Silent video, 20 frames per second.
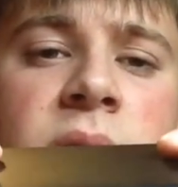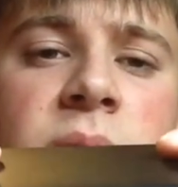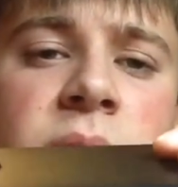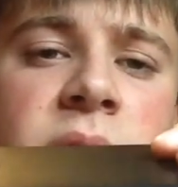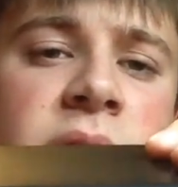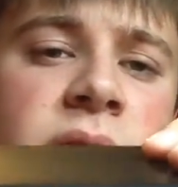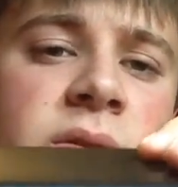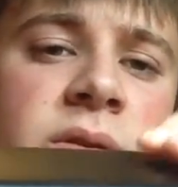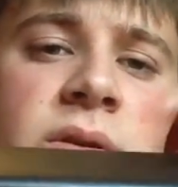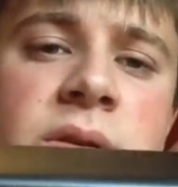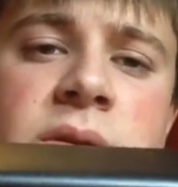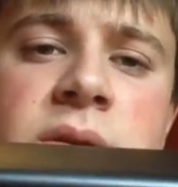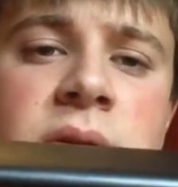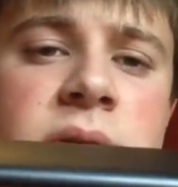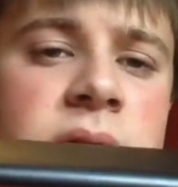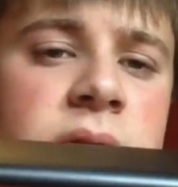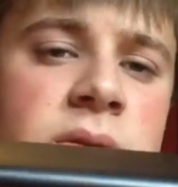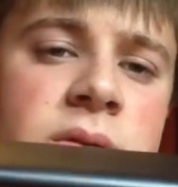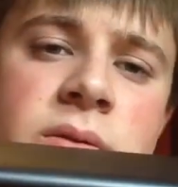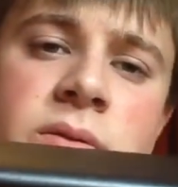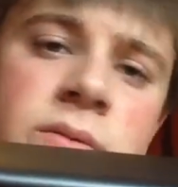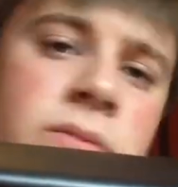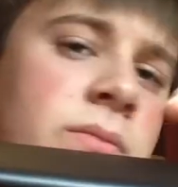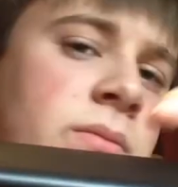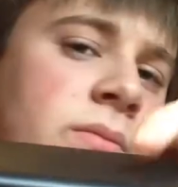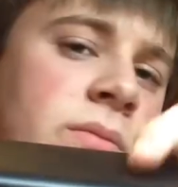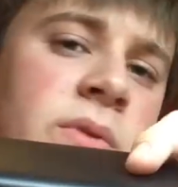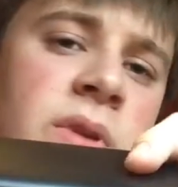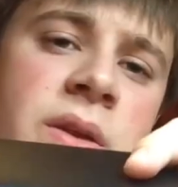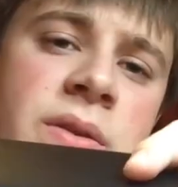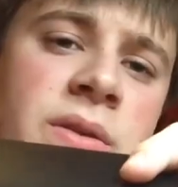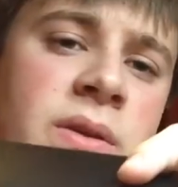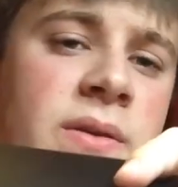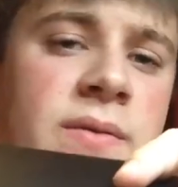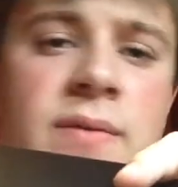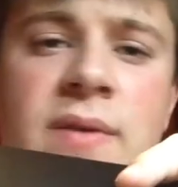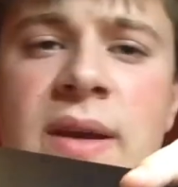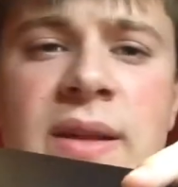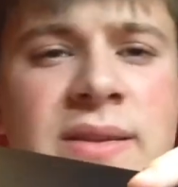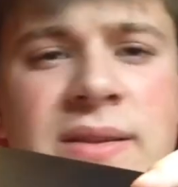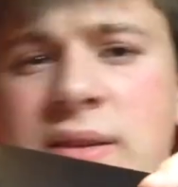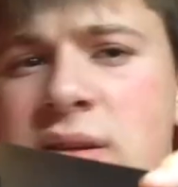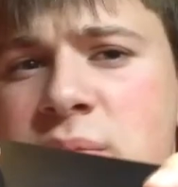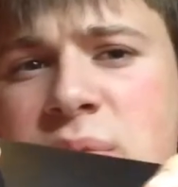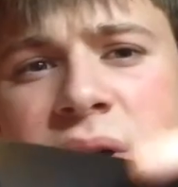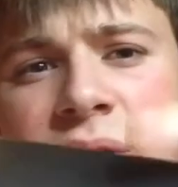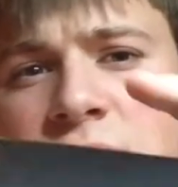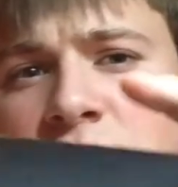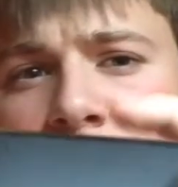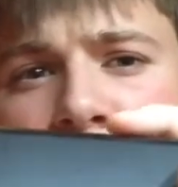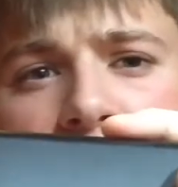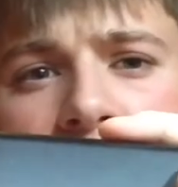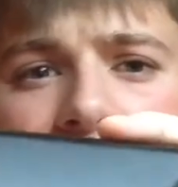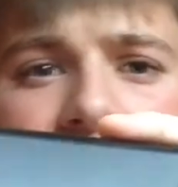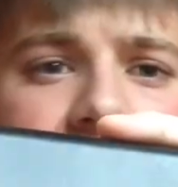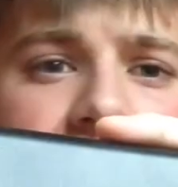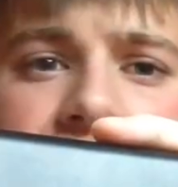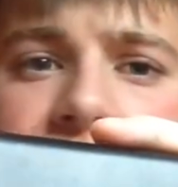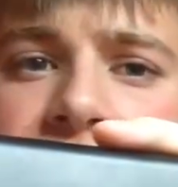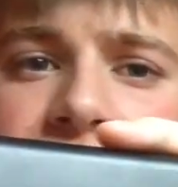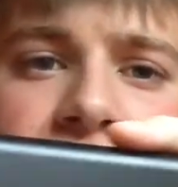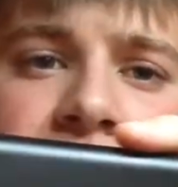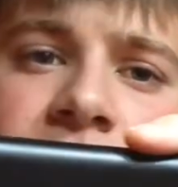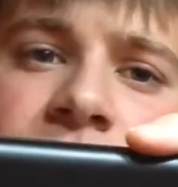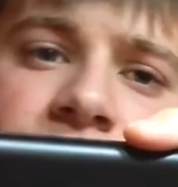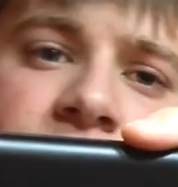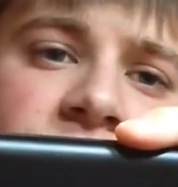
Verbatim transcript: basically there's nothing fancy about the box.